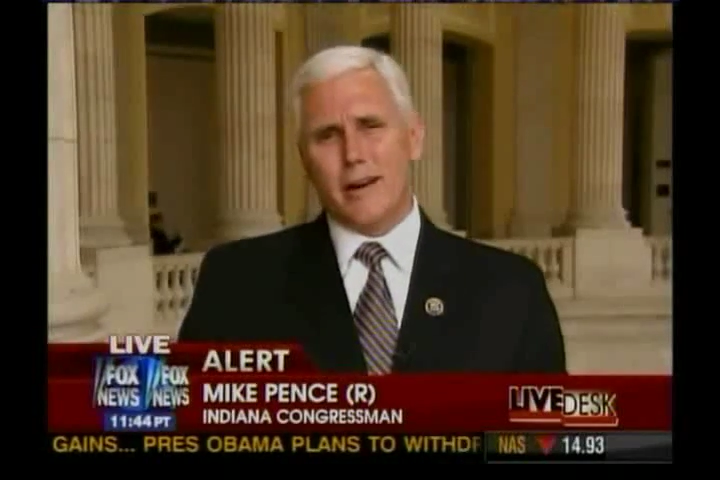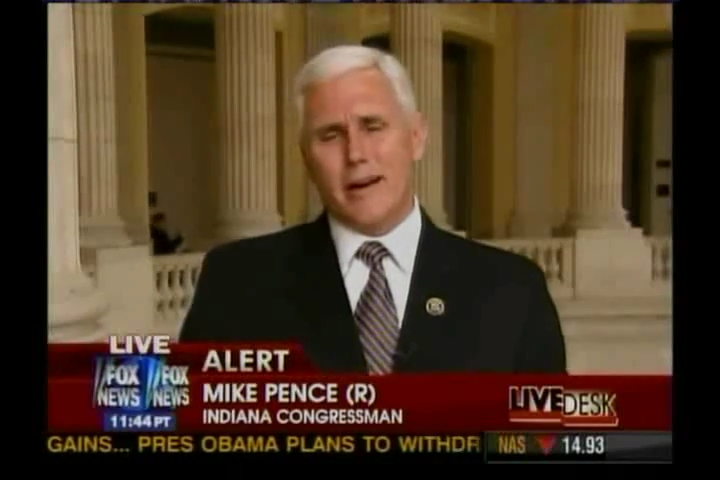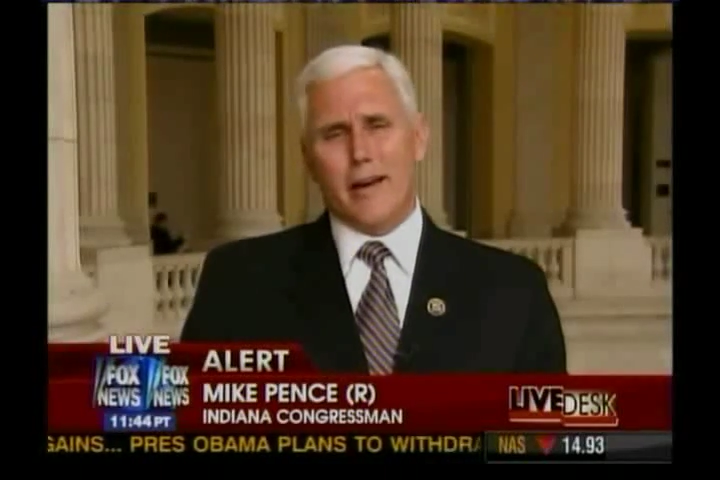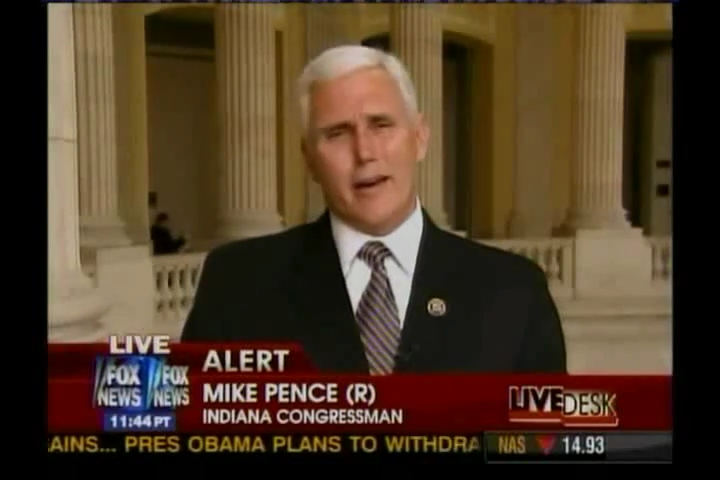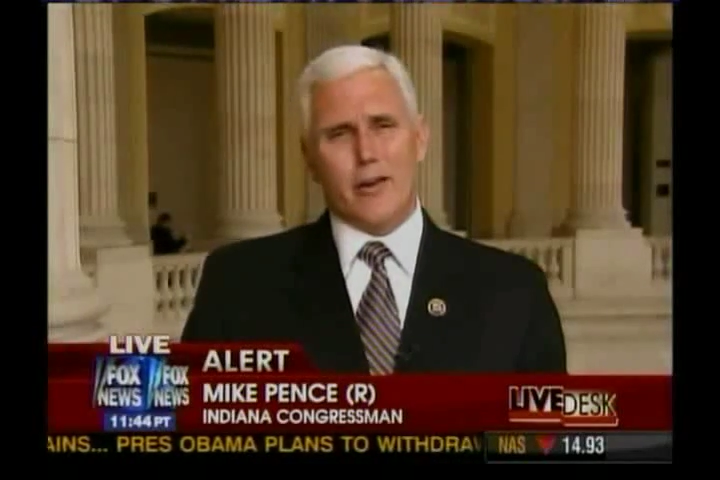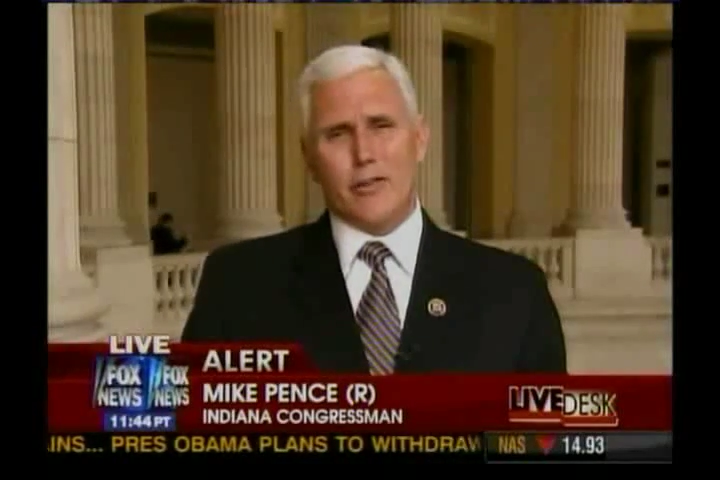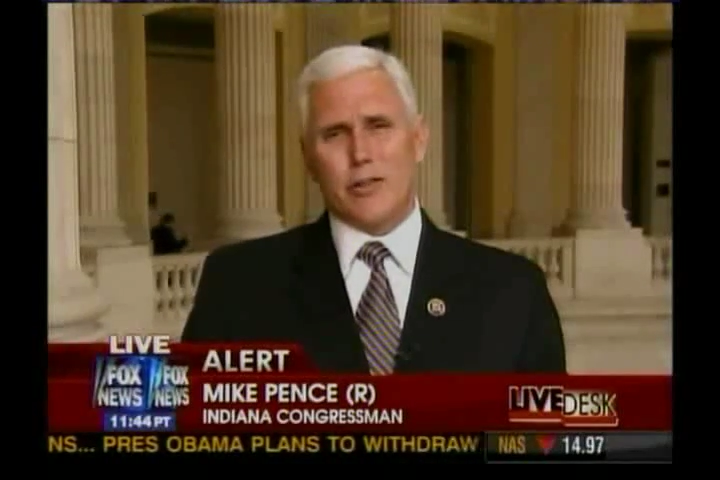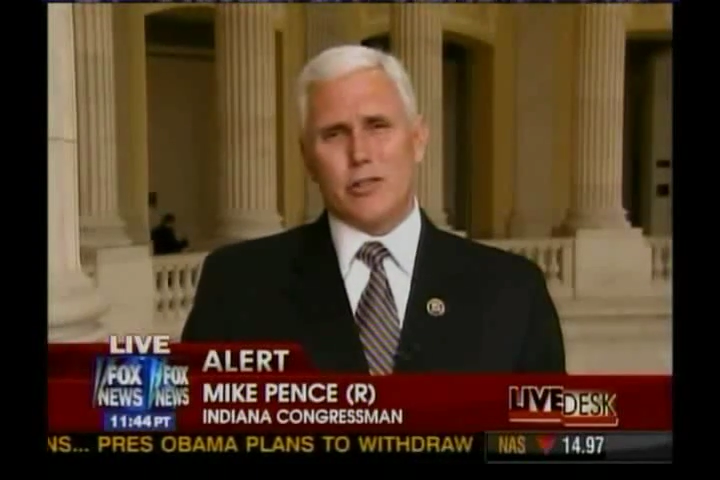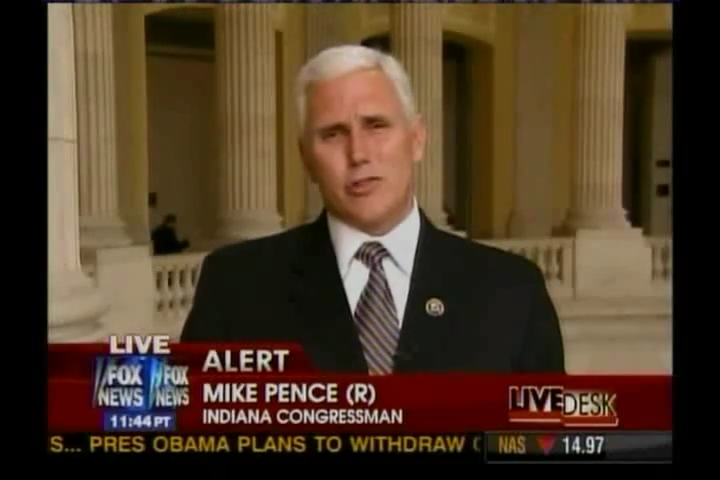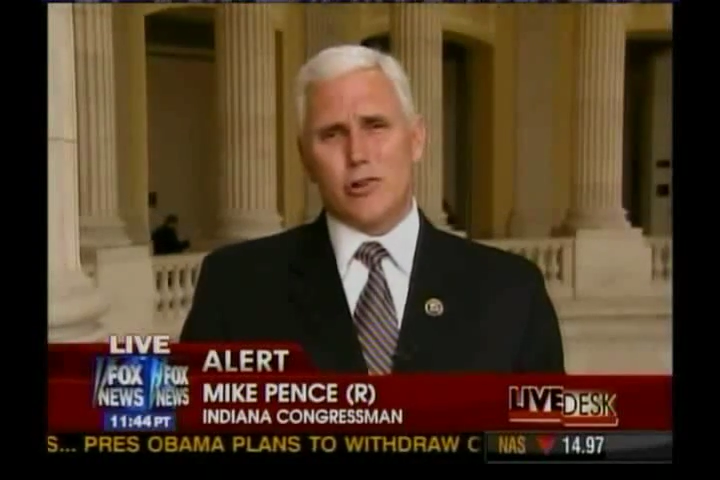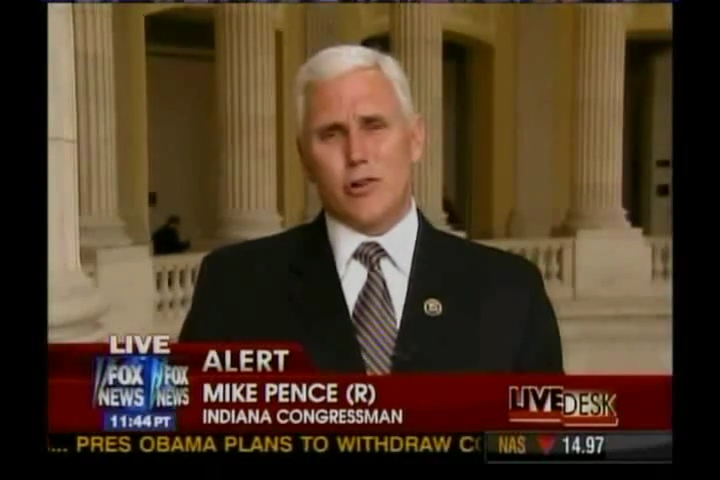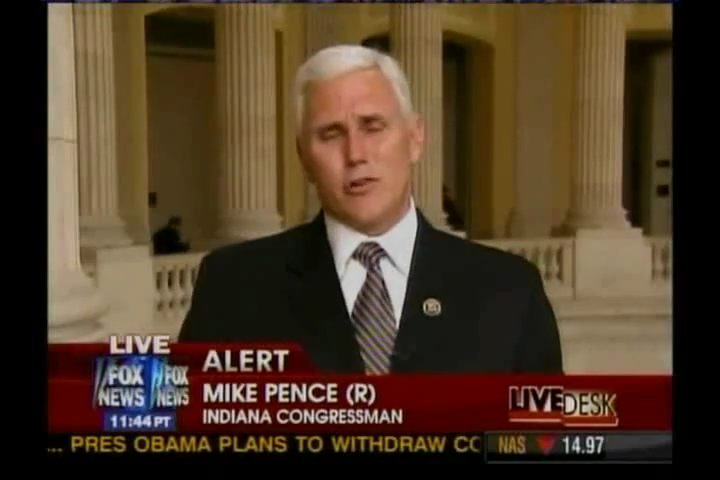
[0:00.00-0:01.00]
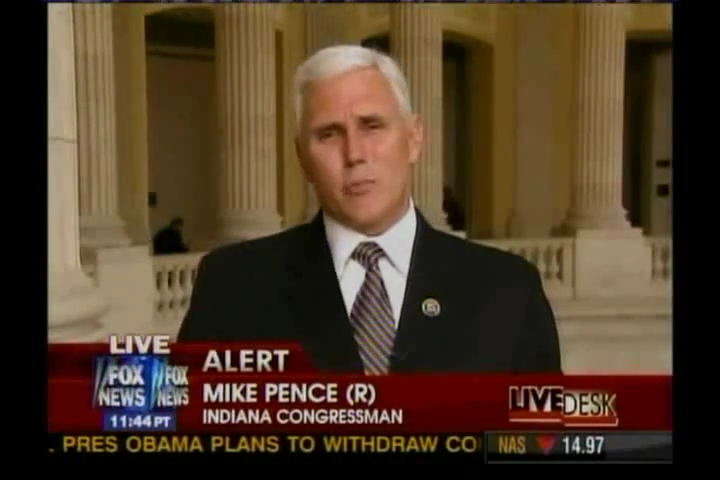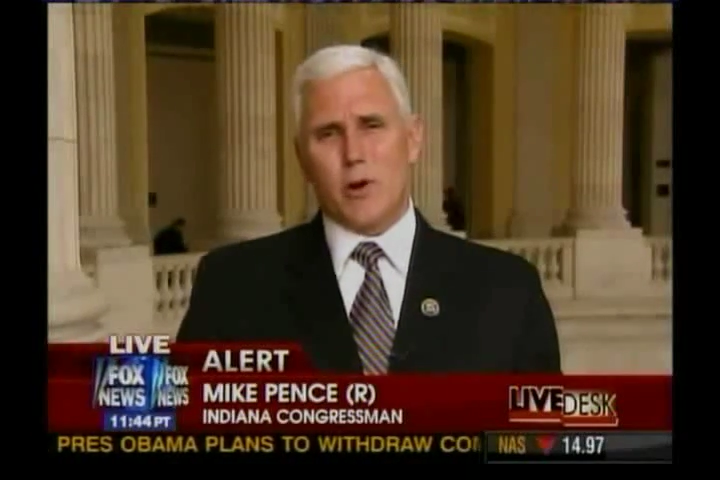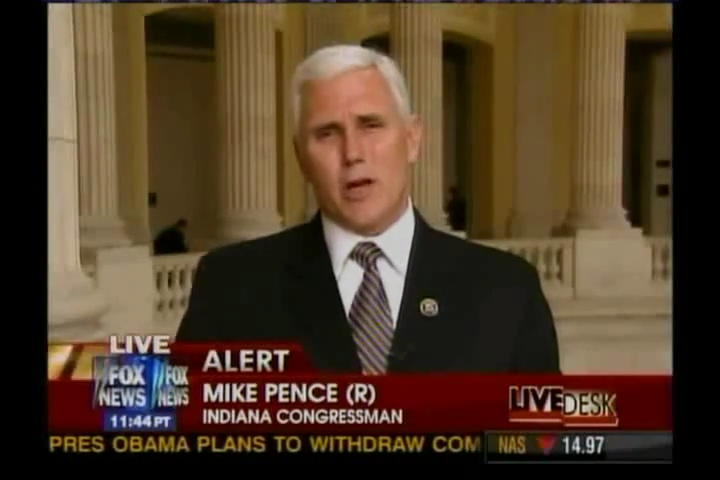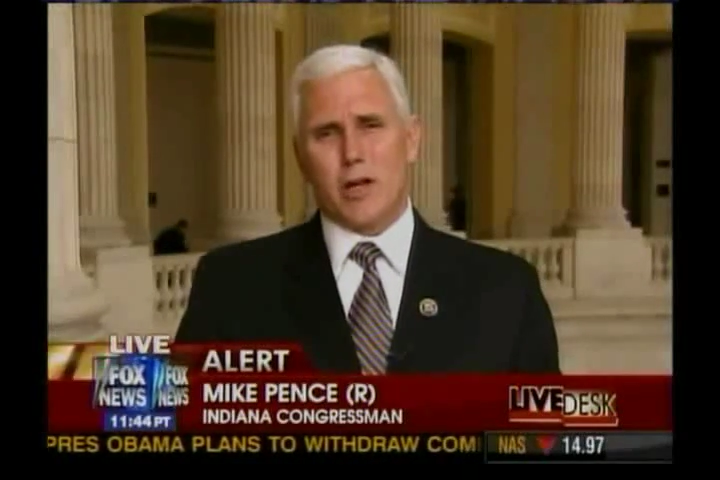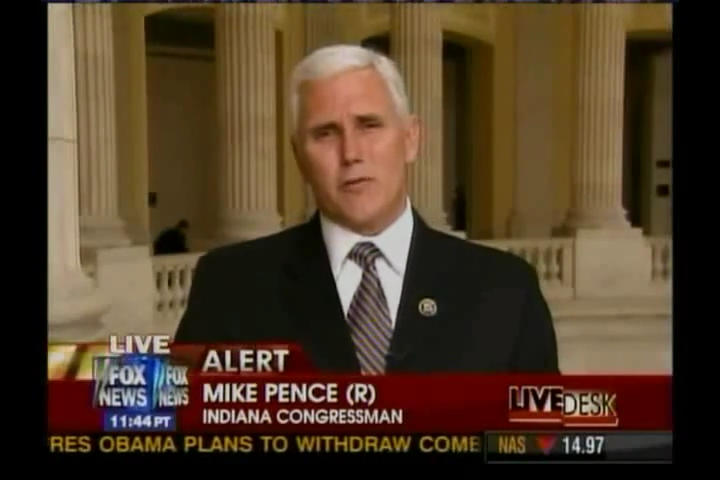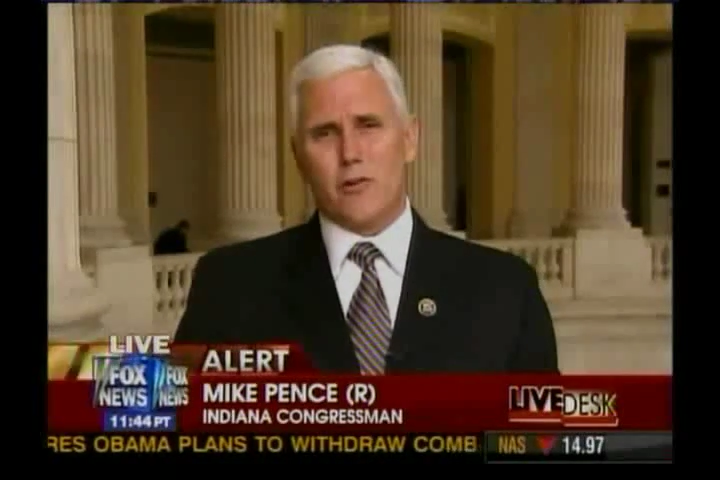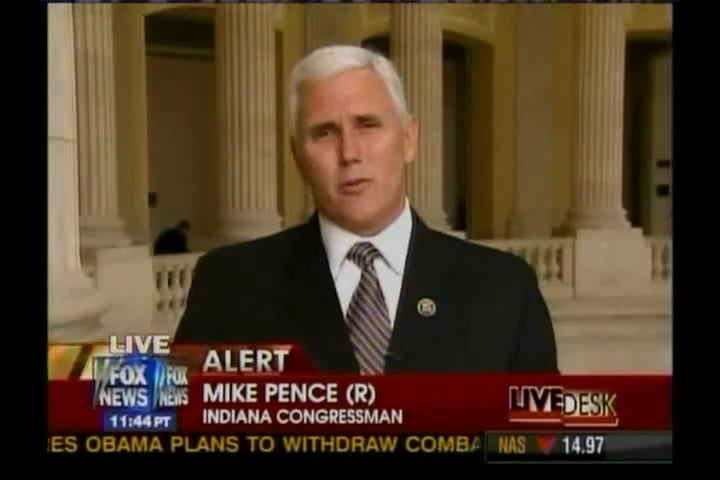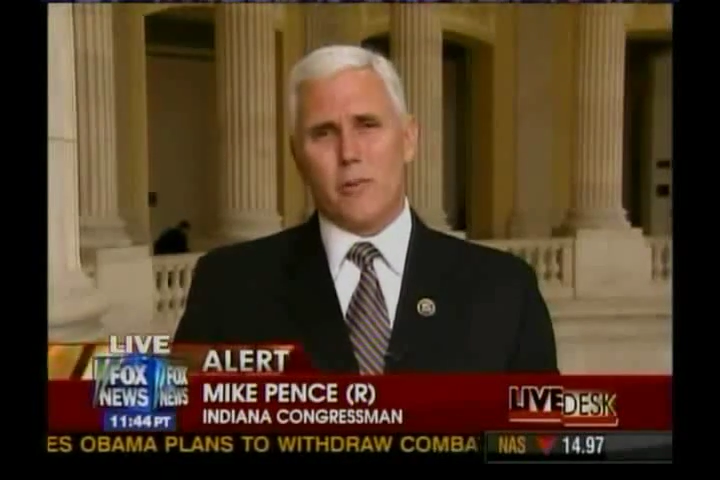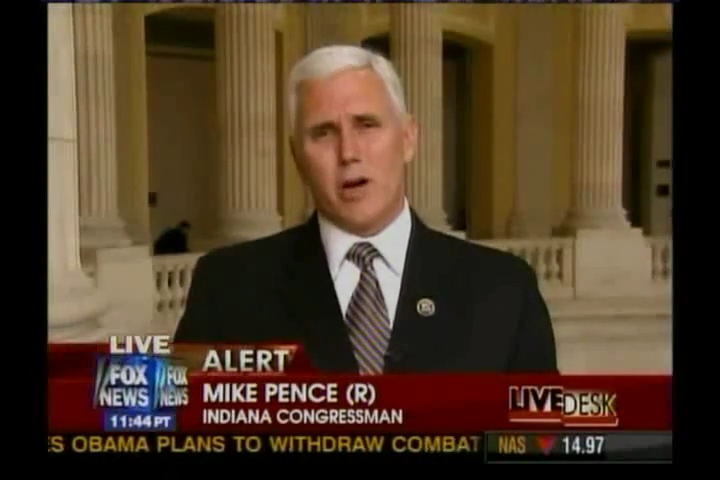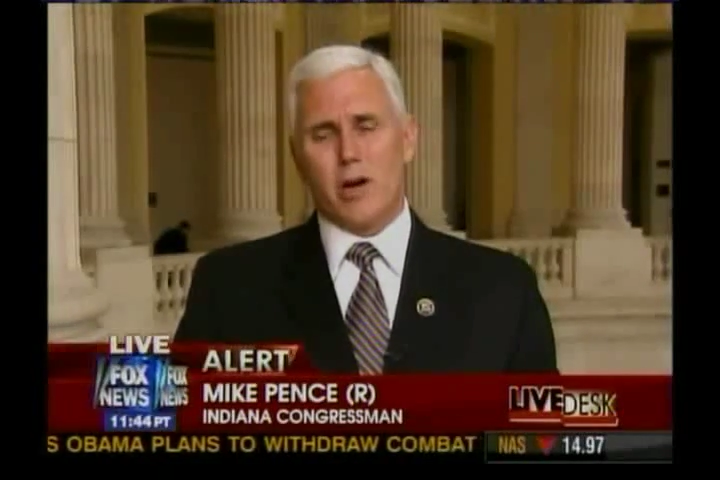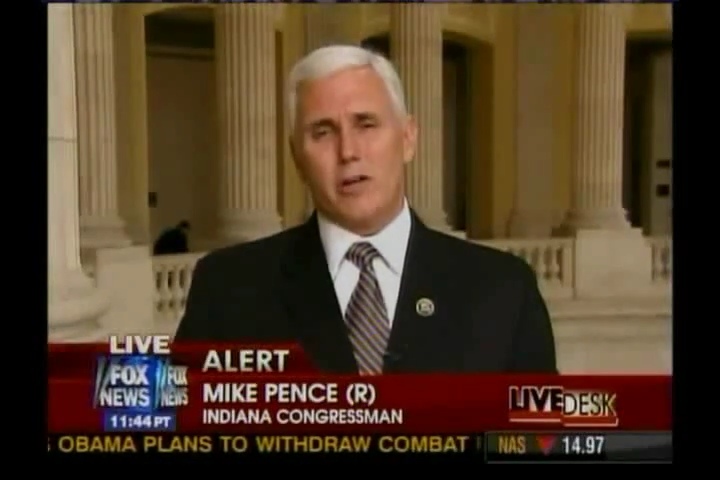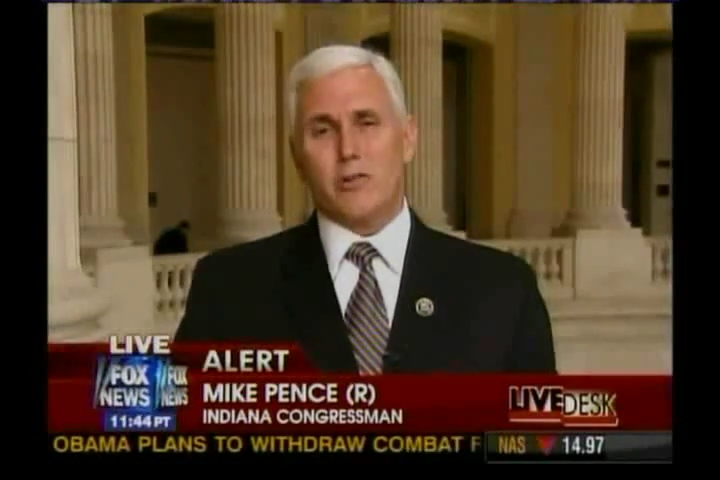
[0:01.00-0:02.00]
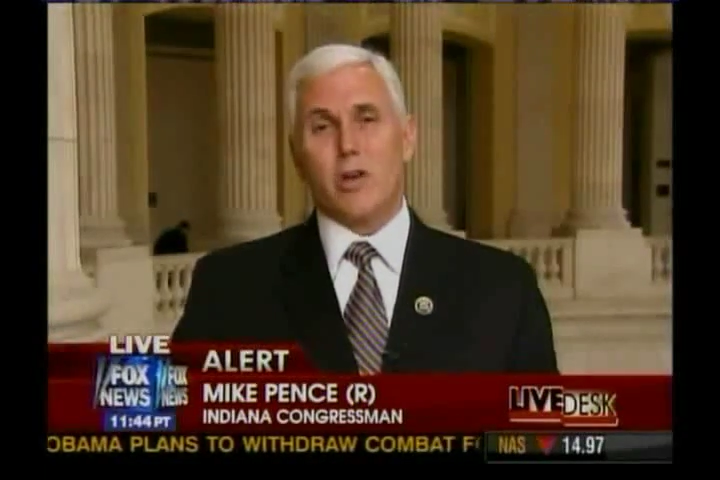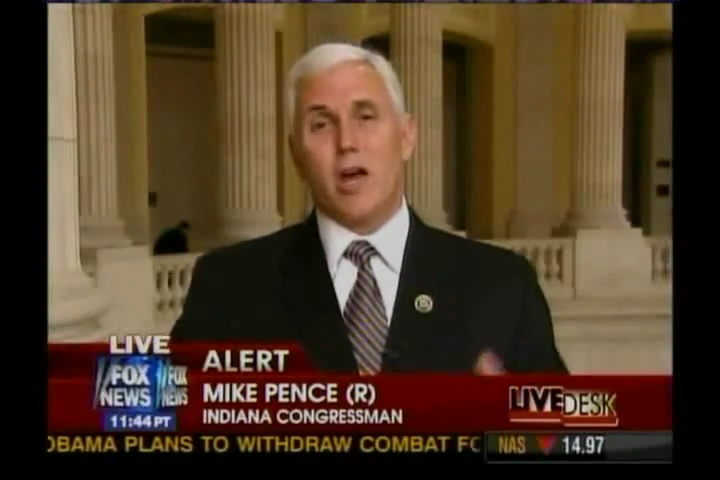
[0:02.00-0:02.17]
a health insurance product for Americans.